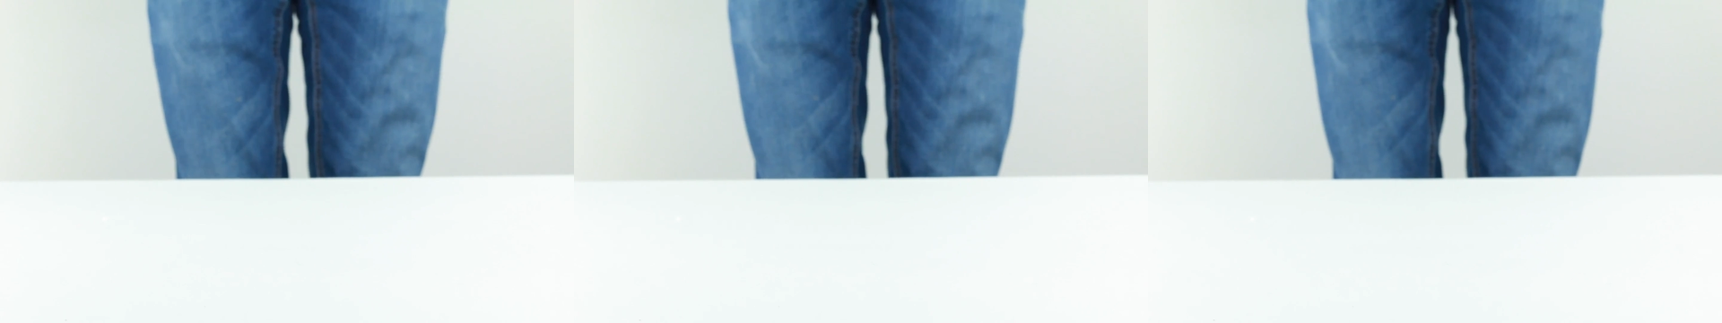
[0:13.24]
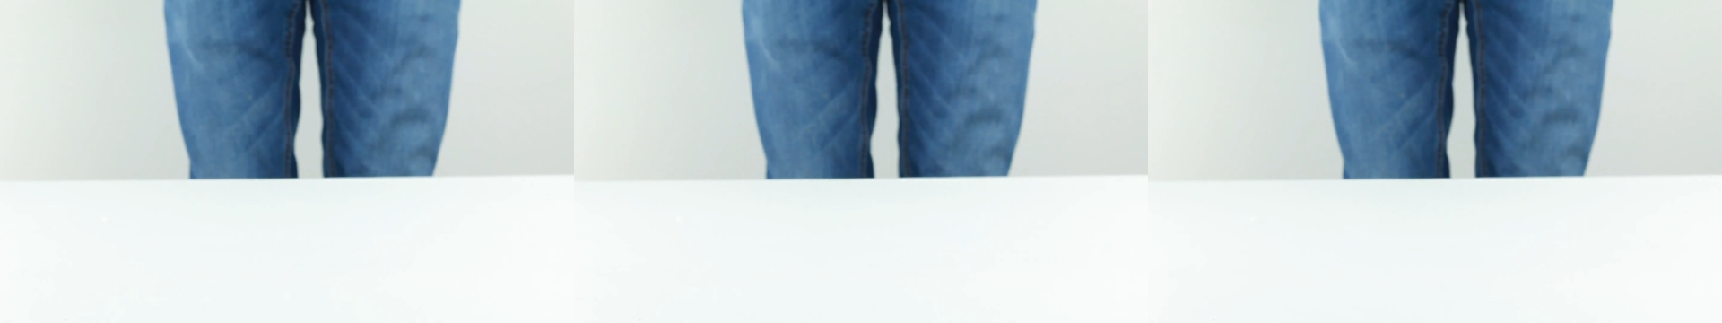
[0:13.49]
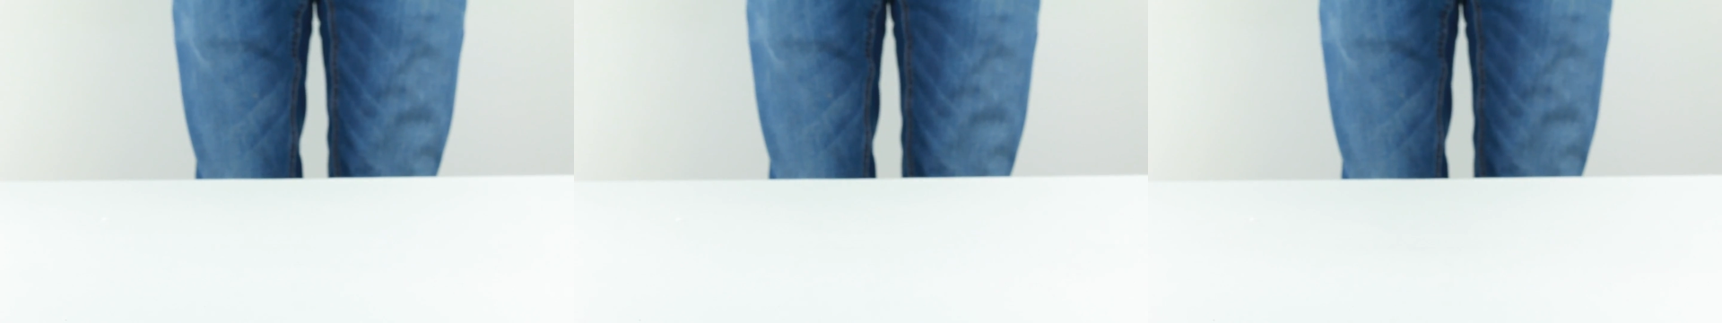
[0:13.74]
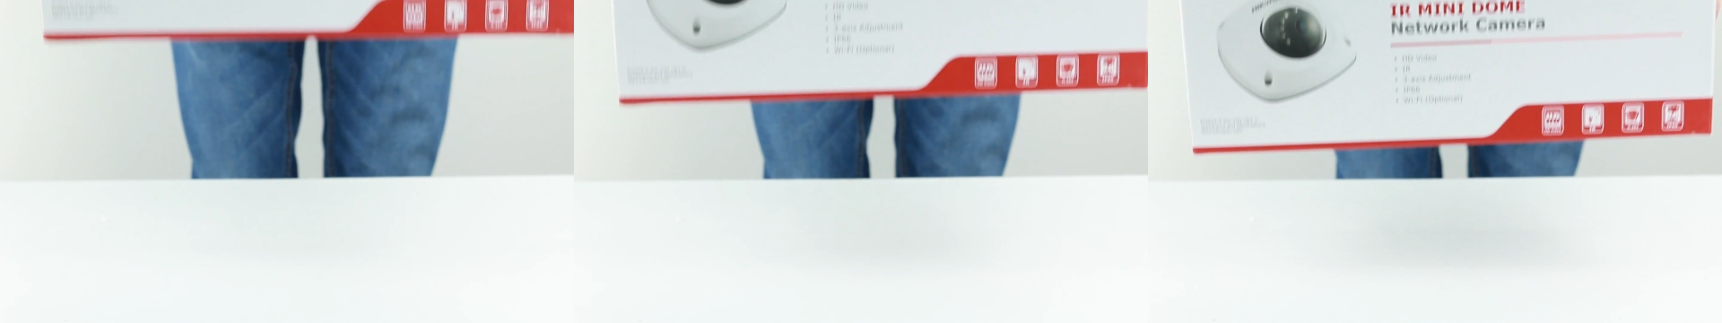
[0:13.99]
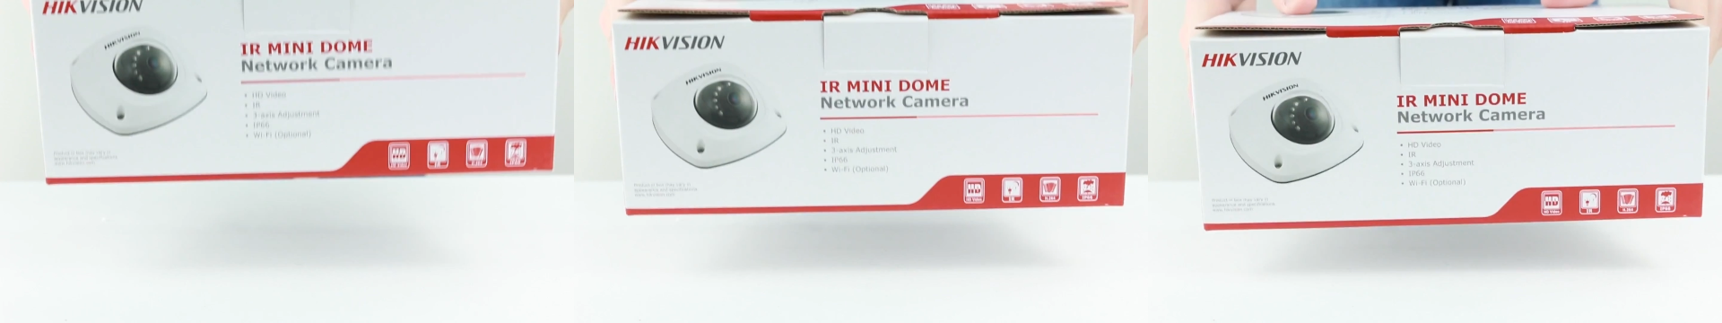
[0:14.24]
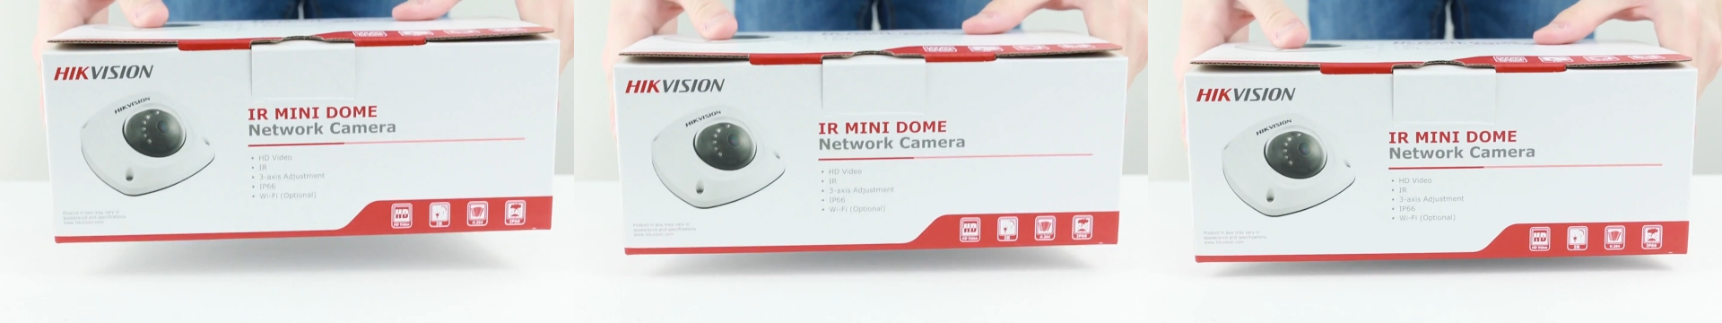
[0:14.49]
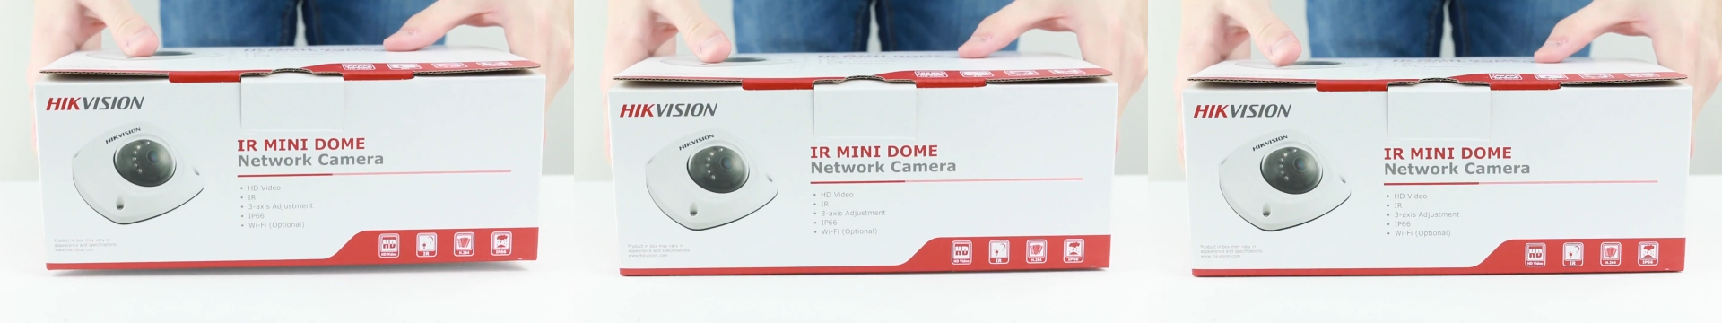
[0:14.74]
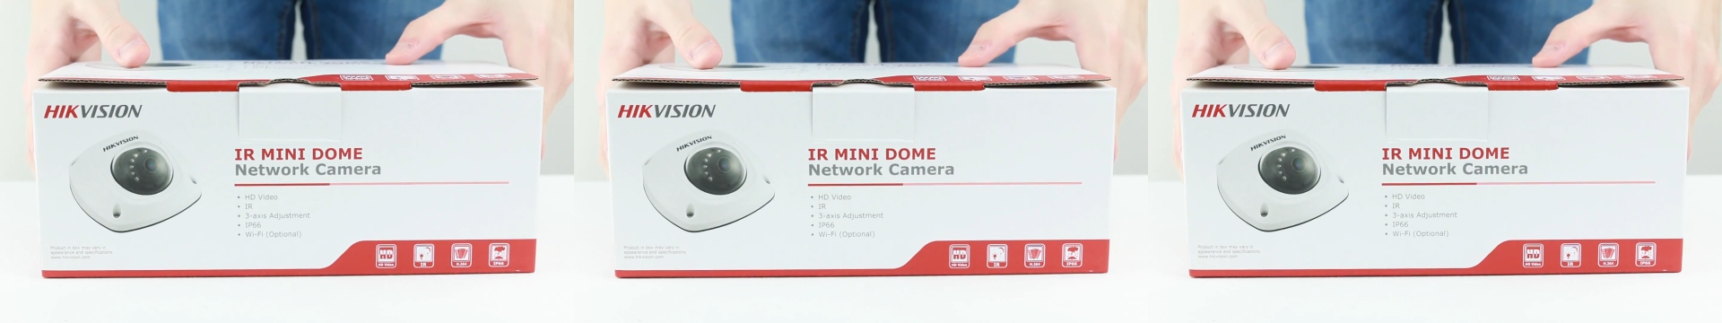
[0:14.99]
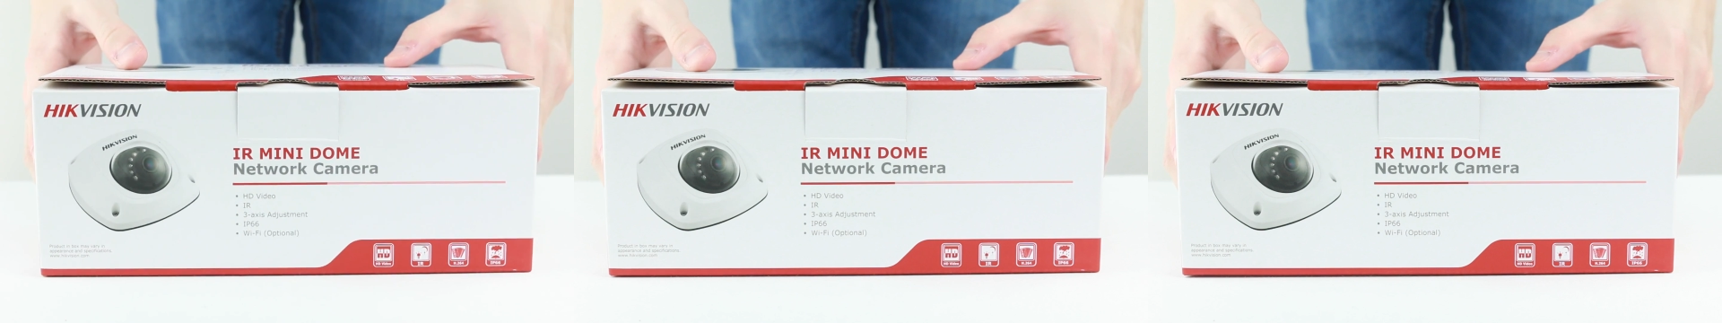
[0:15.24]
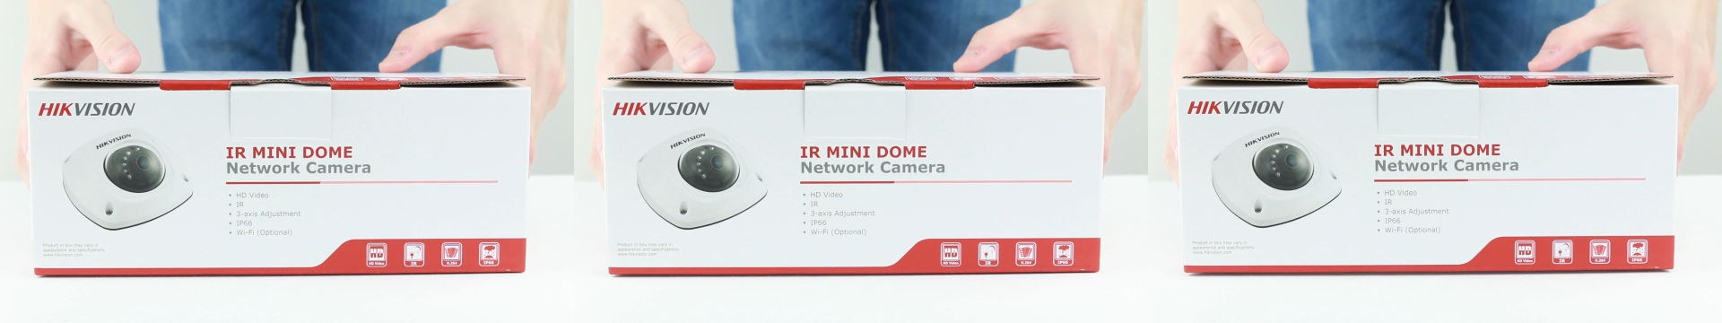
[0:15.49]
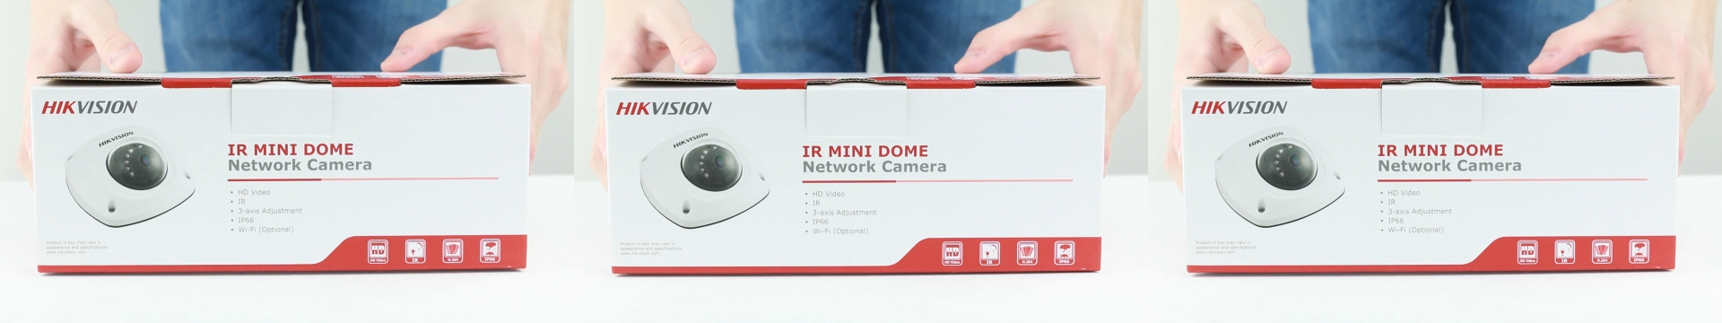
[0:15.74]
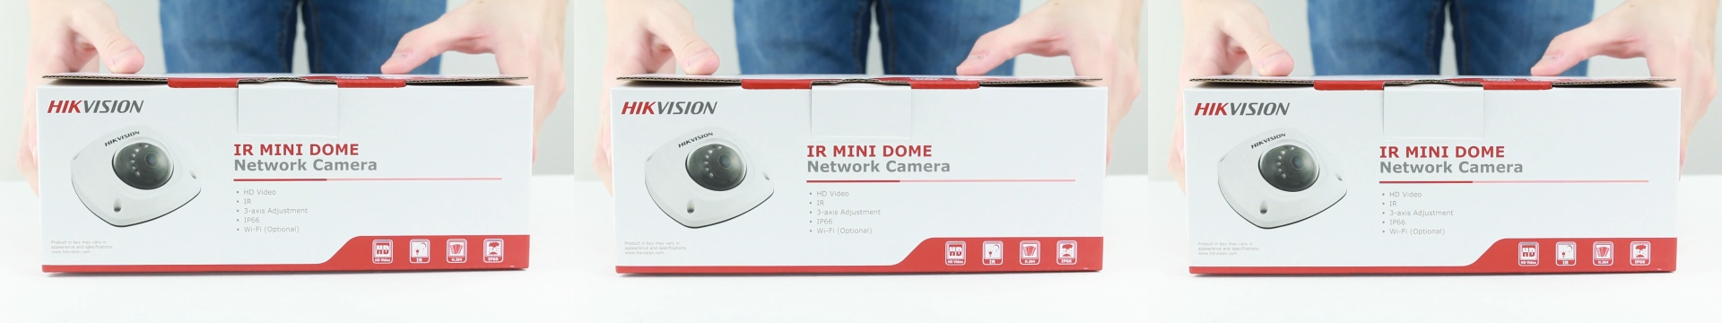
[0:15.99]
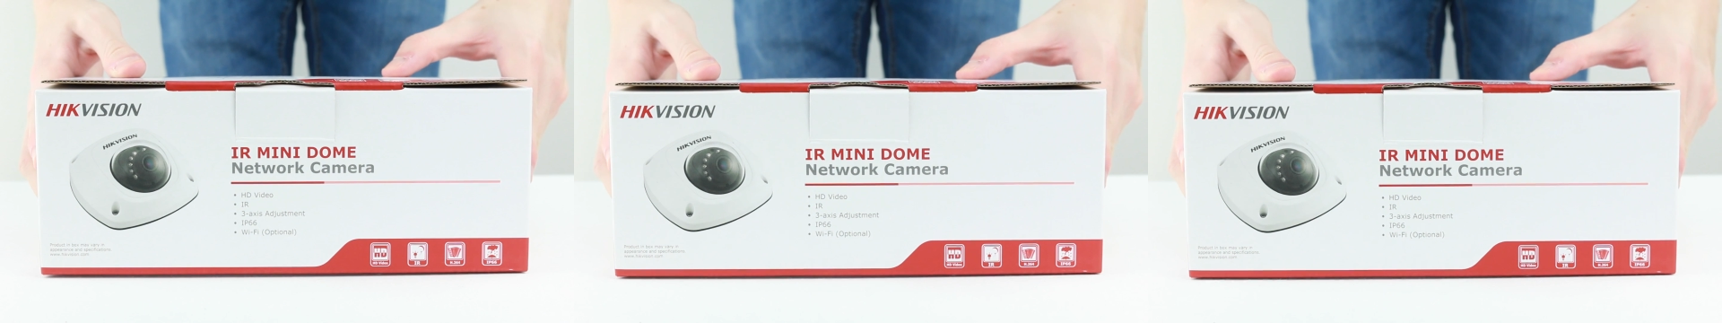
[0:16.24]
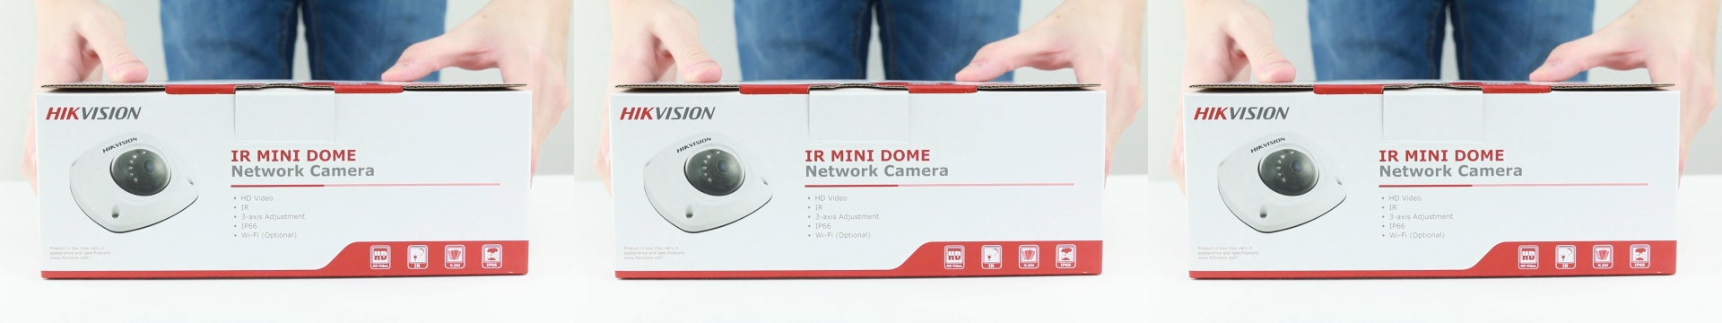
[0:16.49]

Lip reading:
[unreadable: no face in view]